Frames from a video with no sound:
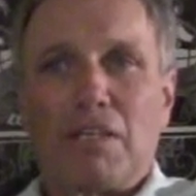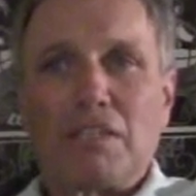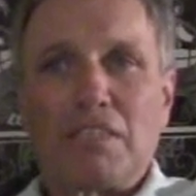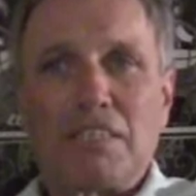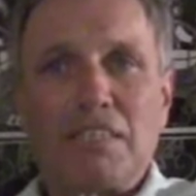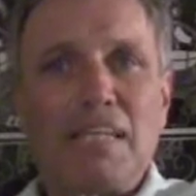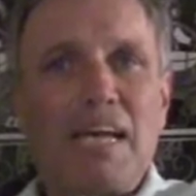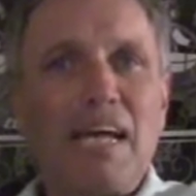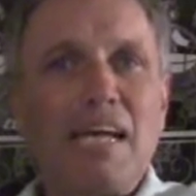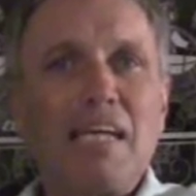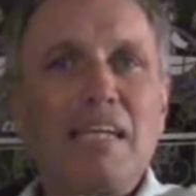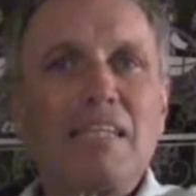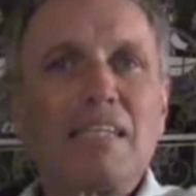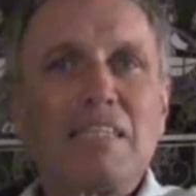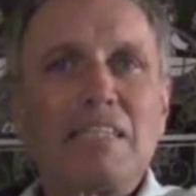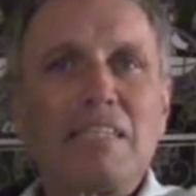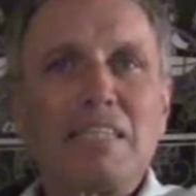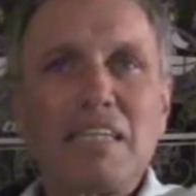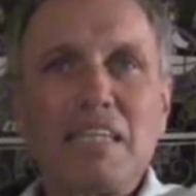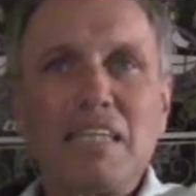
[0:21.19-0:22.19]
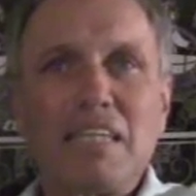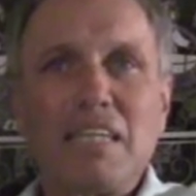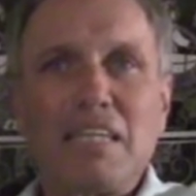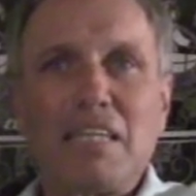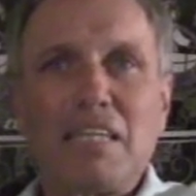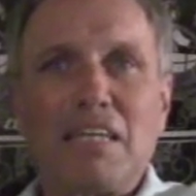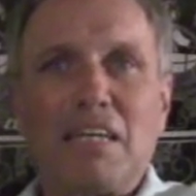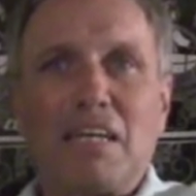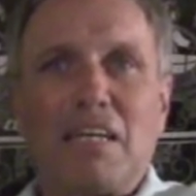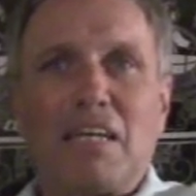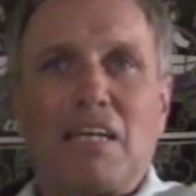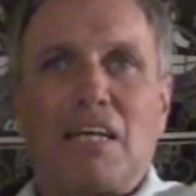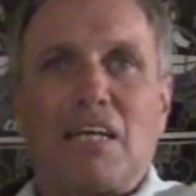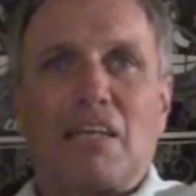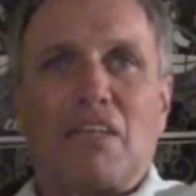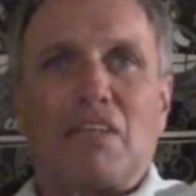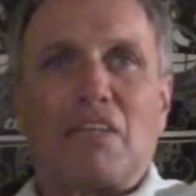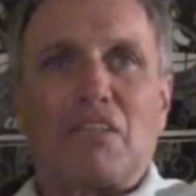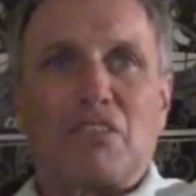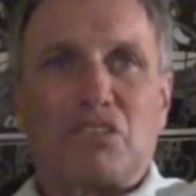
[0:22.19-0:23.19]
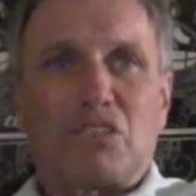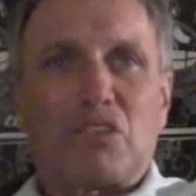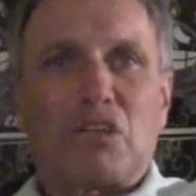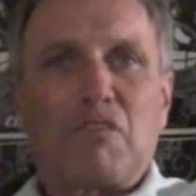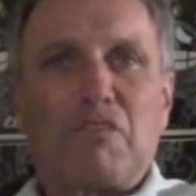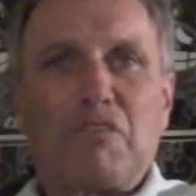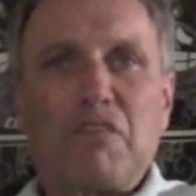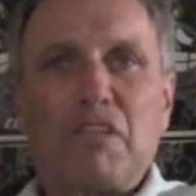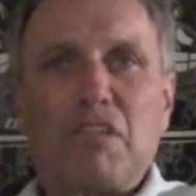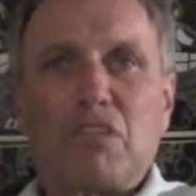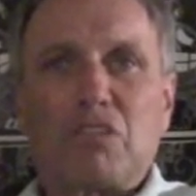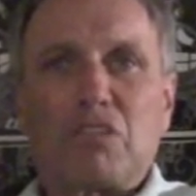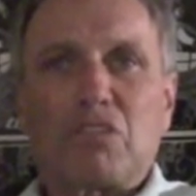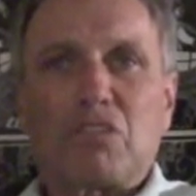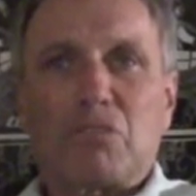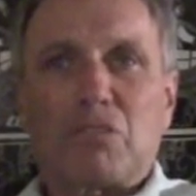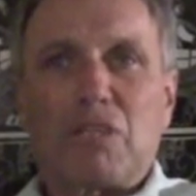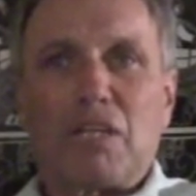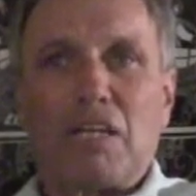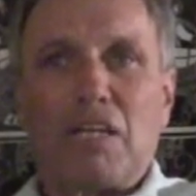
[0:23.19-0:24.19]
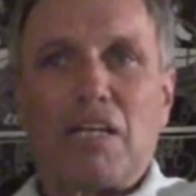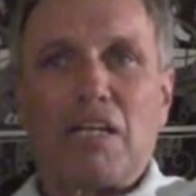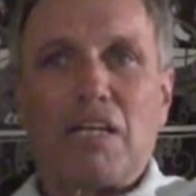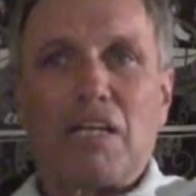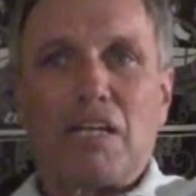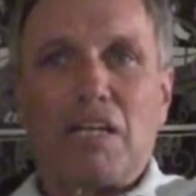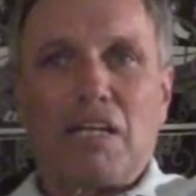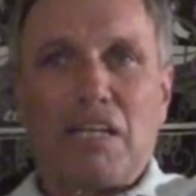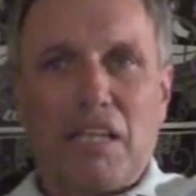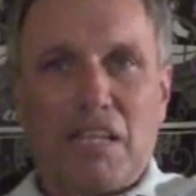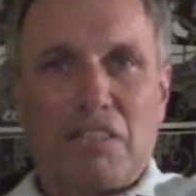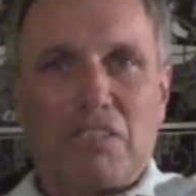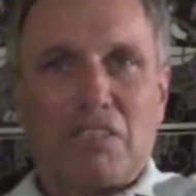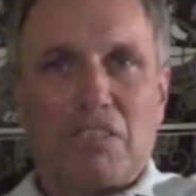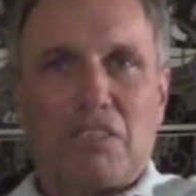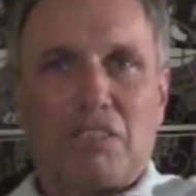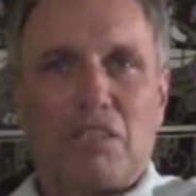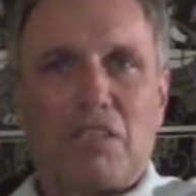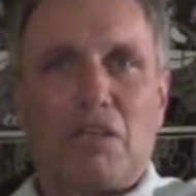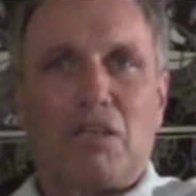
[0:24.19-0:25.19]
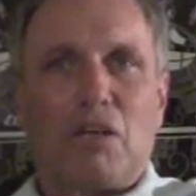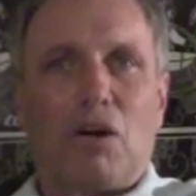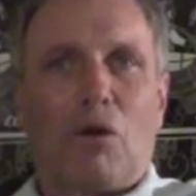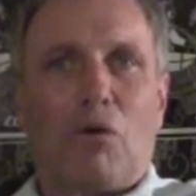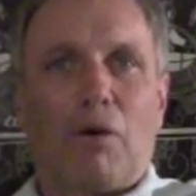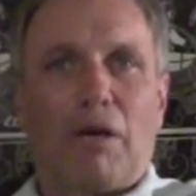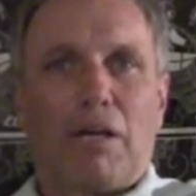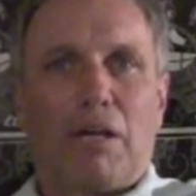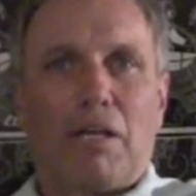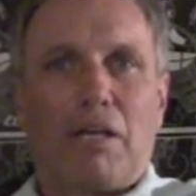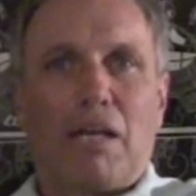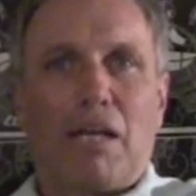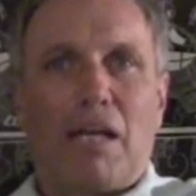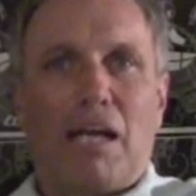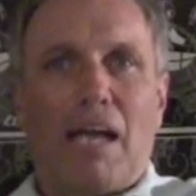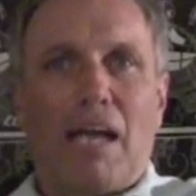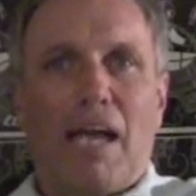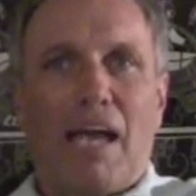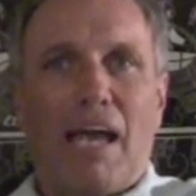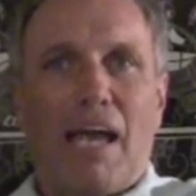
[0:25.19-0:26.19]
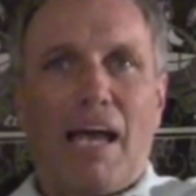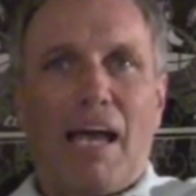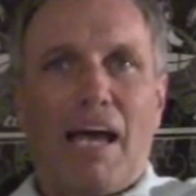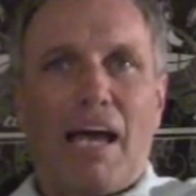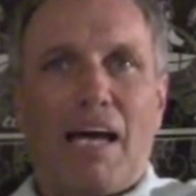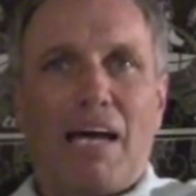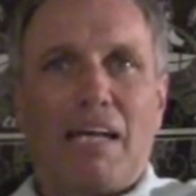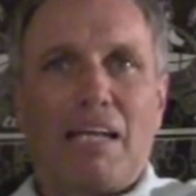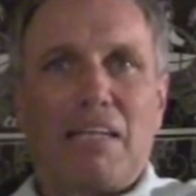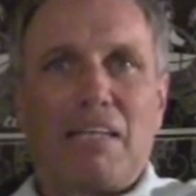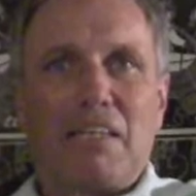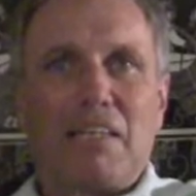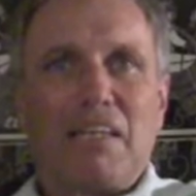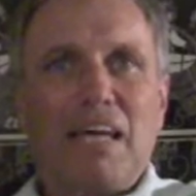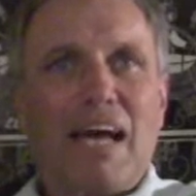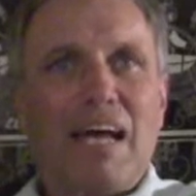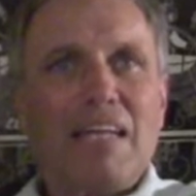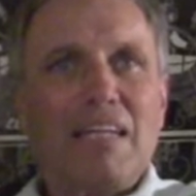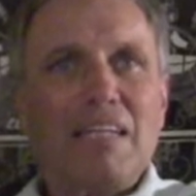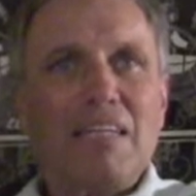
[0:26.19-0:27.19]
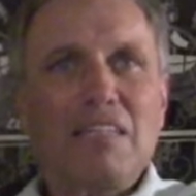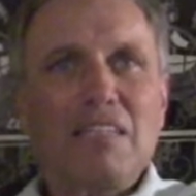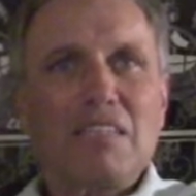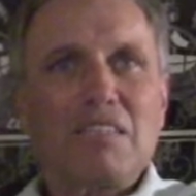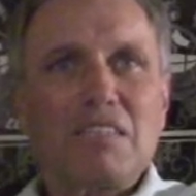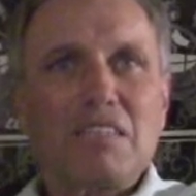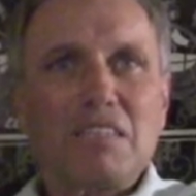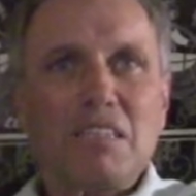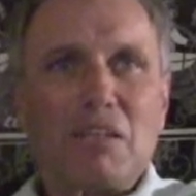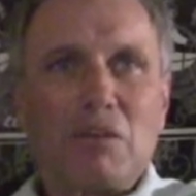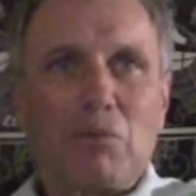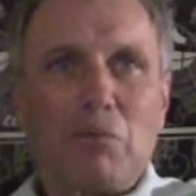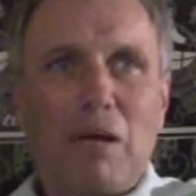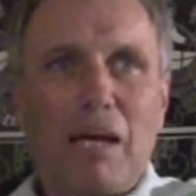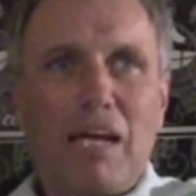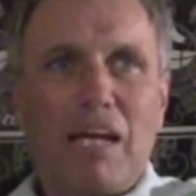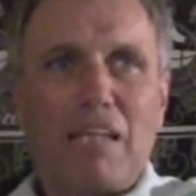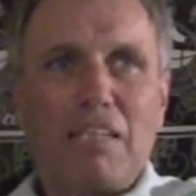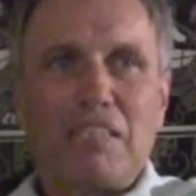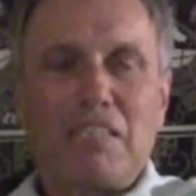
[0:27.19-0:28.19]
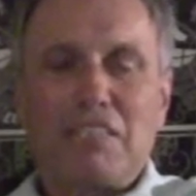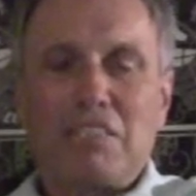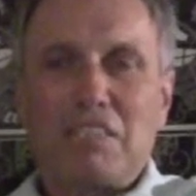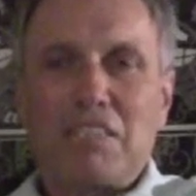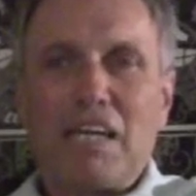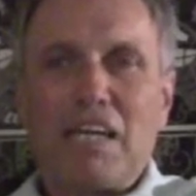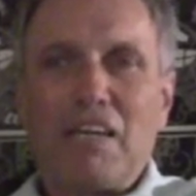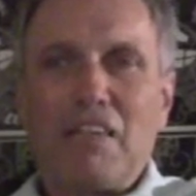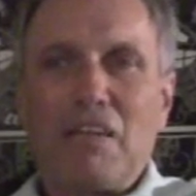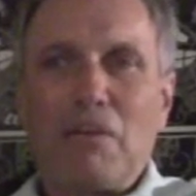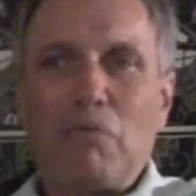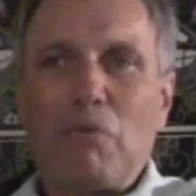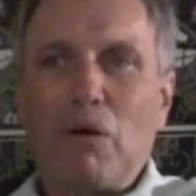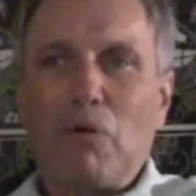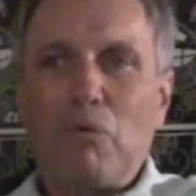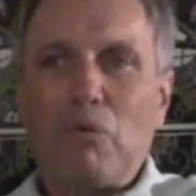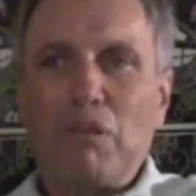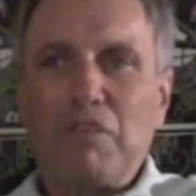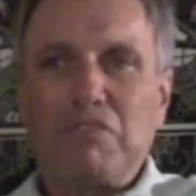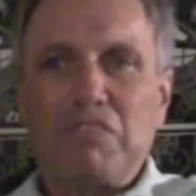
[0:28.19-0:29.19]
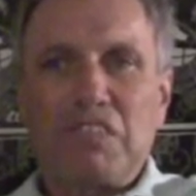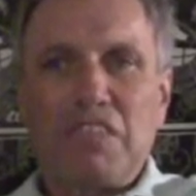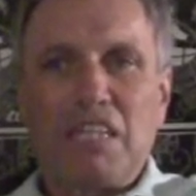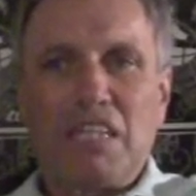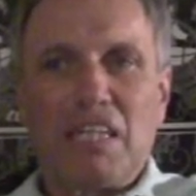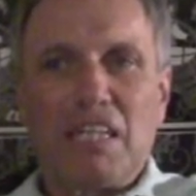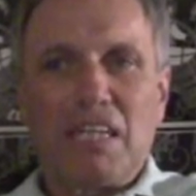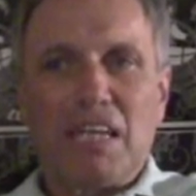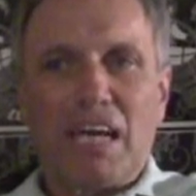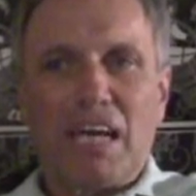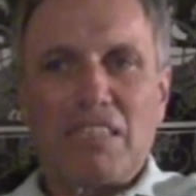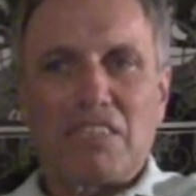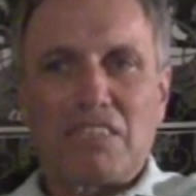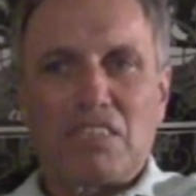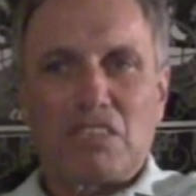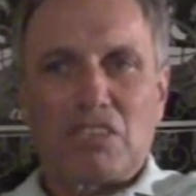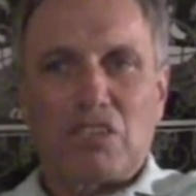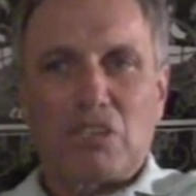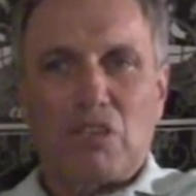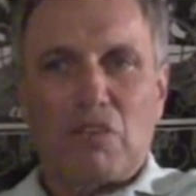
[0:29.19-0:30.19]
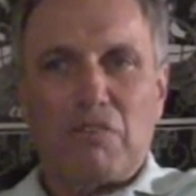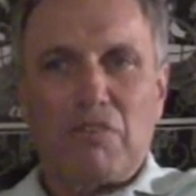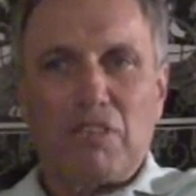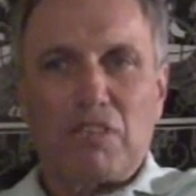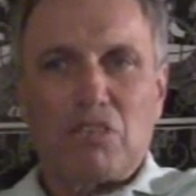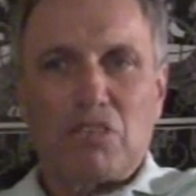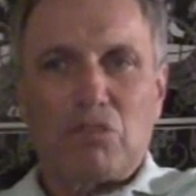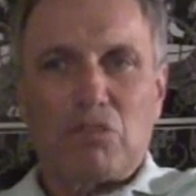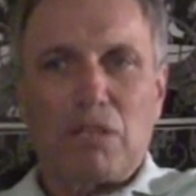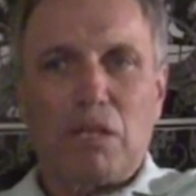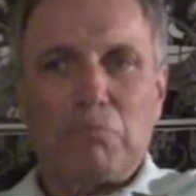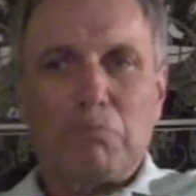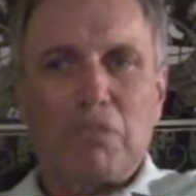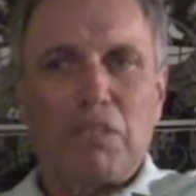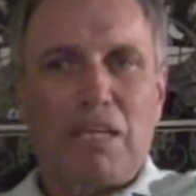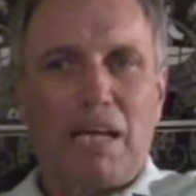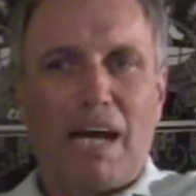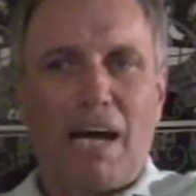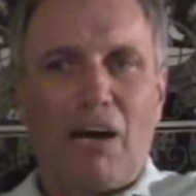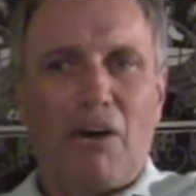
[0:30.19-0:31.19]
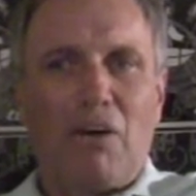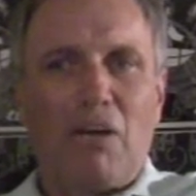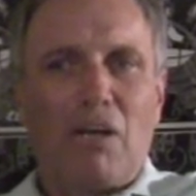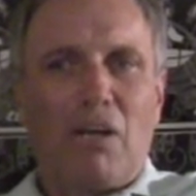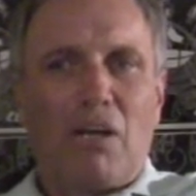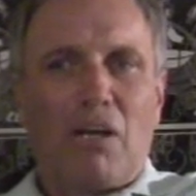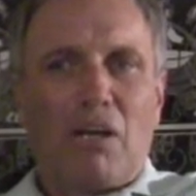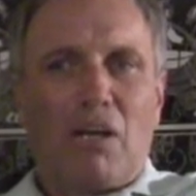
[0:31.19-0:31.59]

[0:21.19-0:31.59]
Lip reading: Today, indeed, the surf industry gets going. And that is, in a way, to say that what we've seen as the surf industry up to now